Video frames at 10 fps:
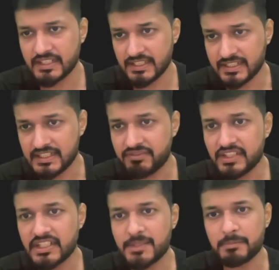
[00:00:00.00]

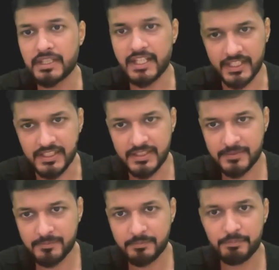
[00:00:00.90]
given a number
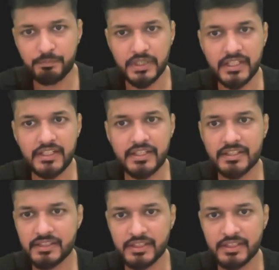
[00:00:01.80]
n, print